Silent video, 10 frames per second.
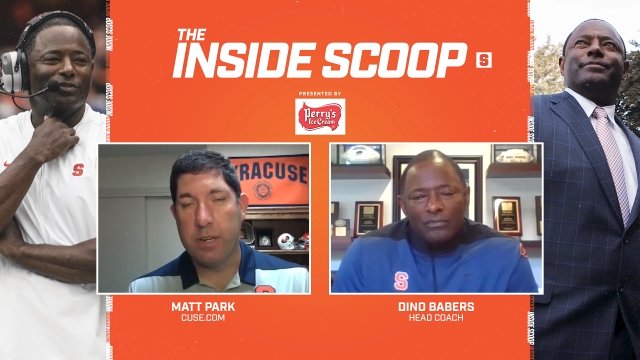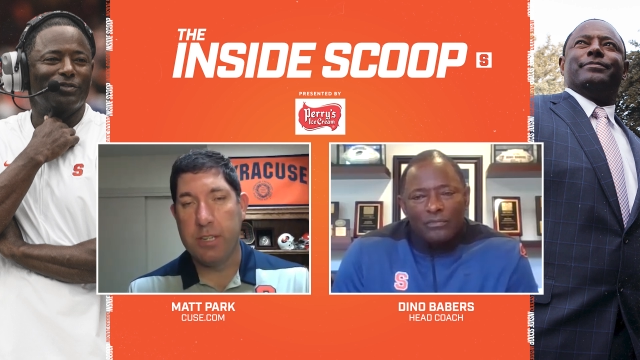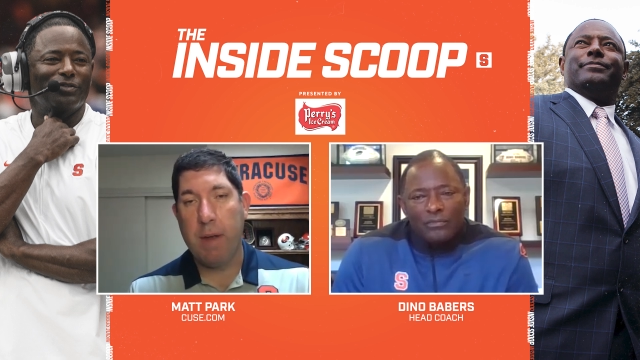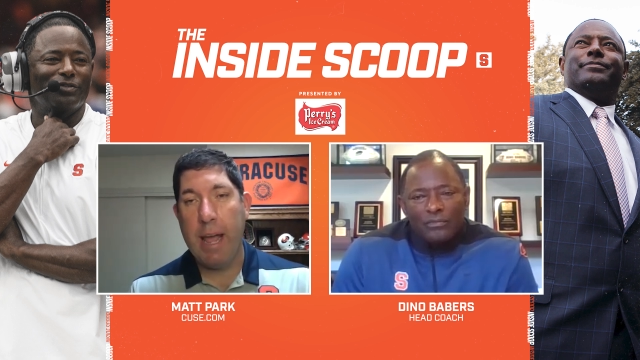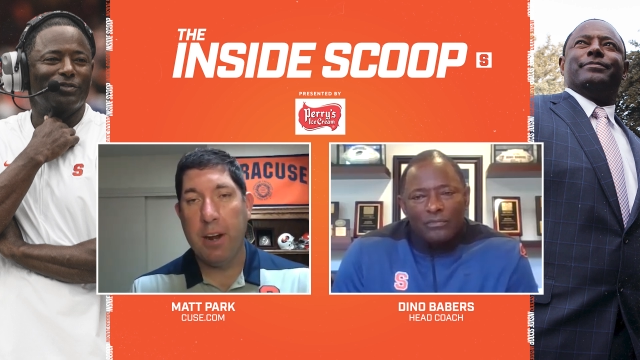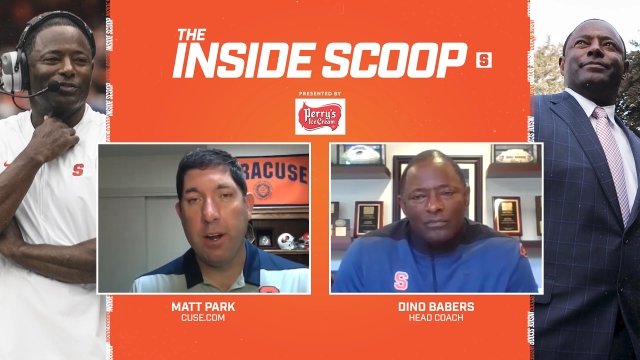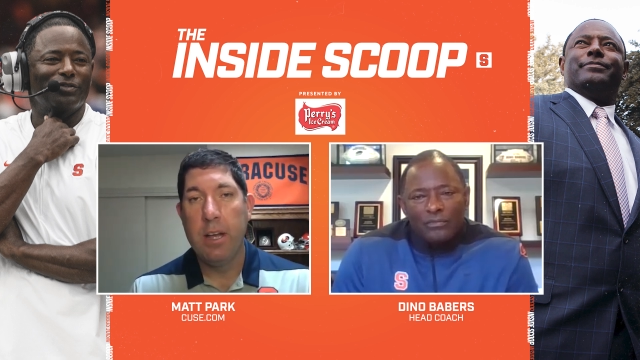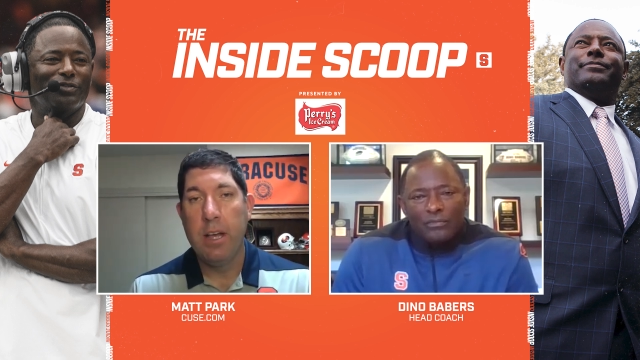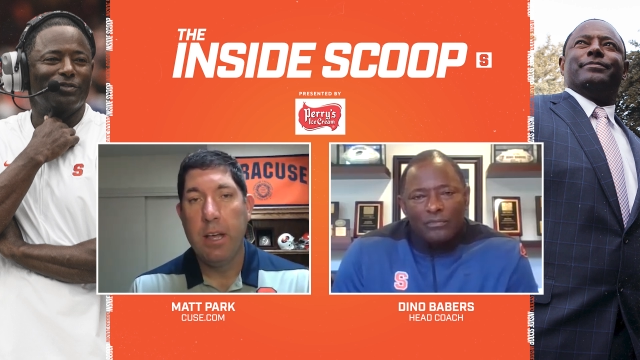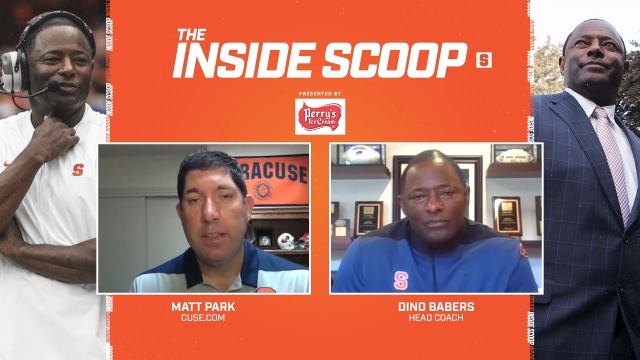Speaker 1: or a trainer,
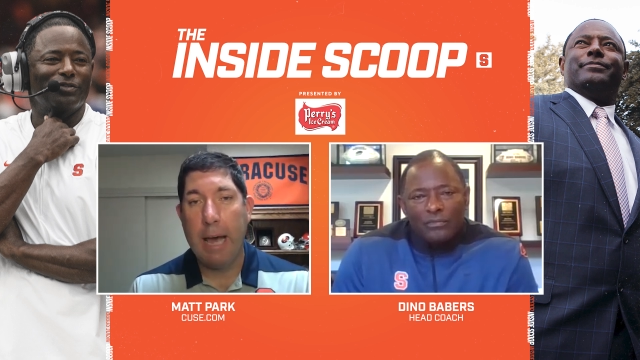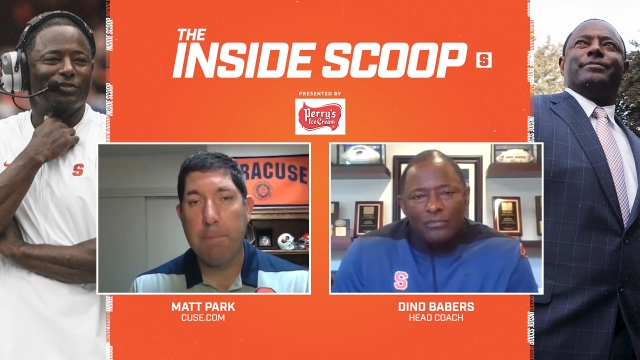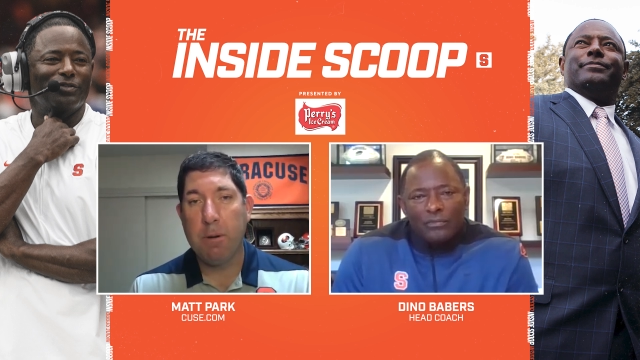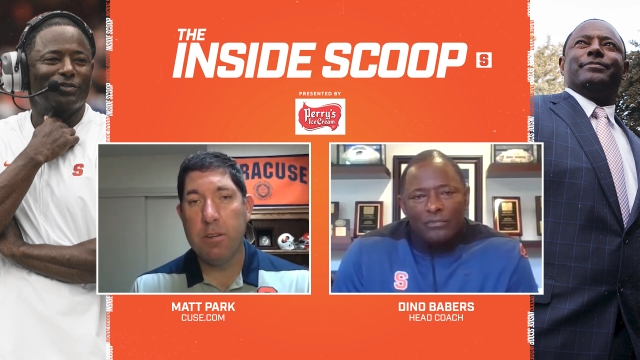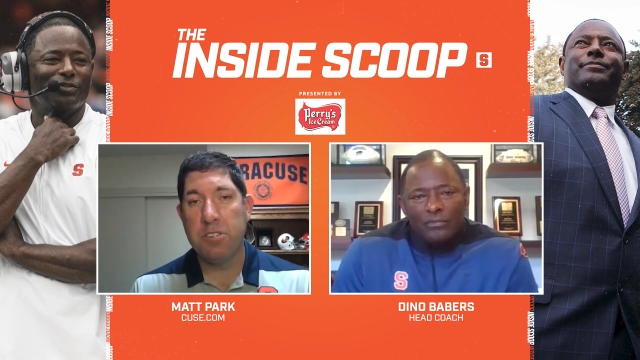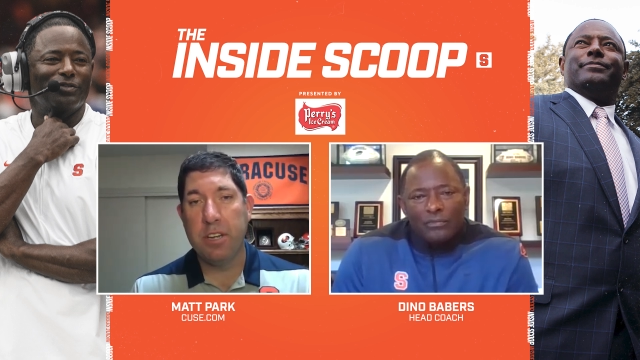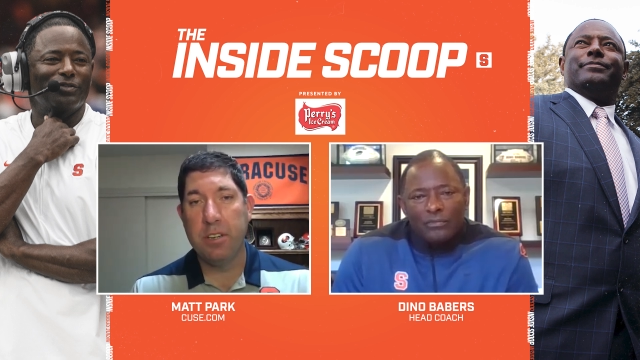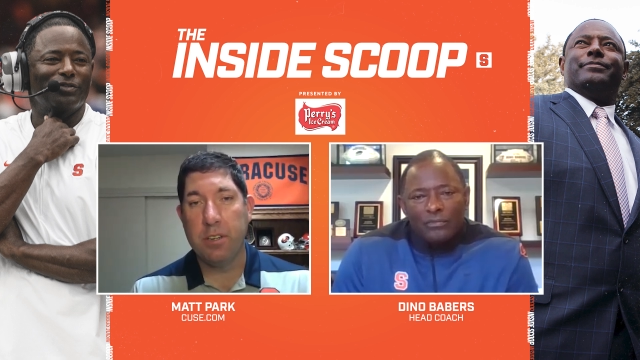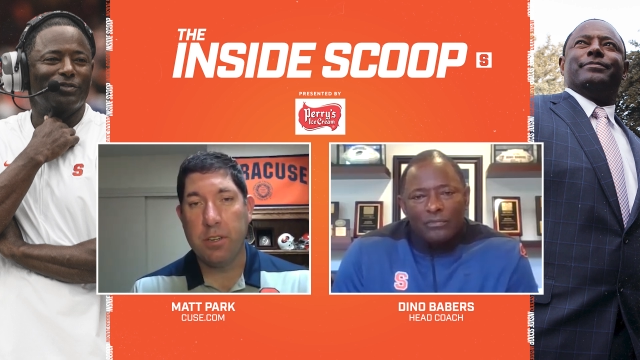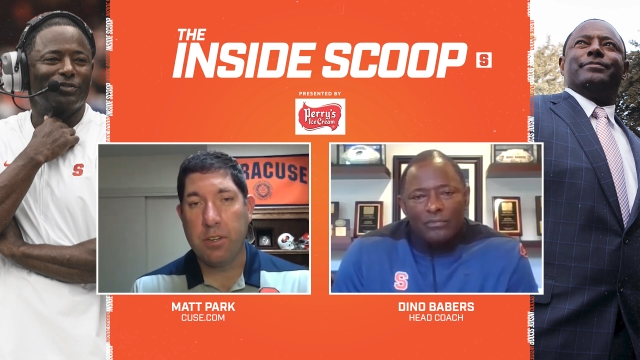that person